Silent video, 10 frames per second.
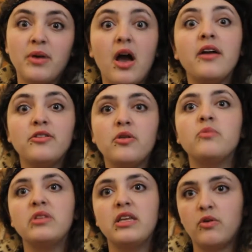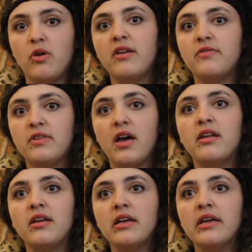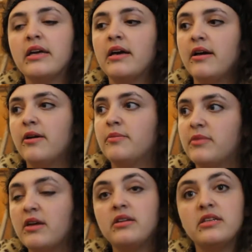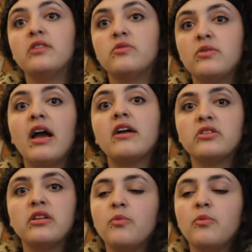But I really crave that intense reaction,